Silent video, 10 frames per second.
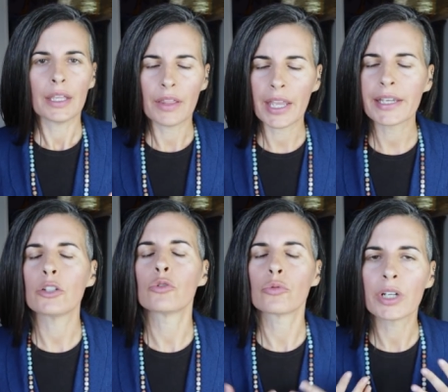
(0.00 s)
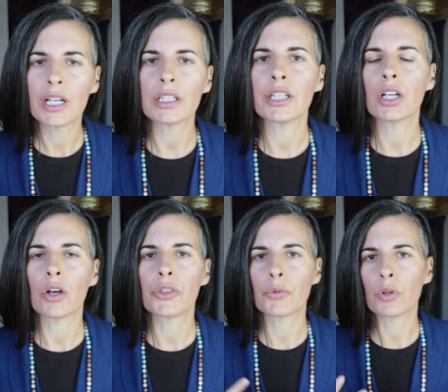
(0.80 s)
they can really
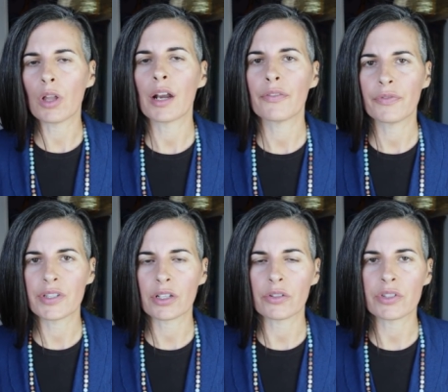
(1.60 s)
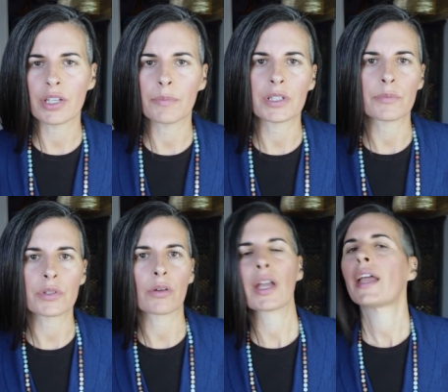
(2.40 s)
go through a lot of physical
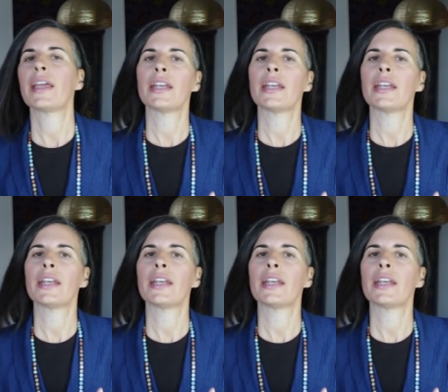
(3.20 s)
symptoms, okay?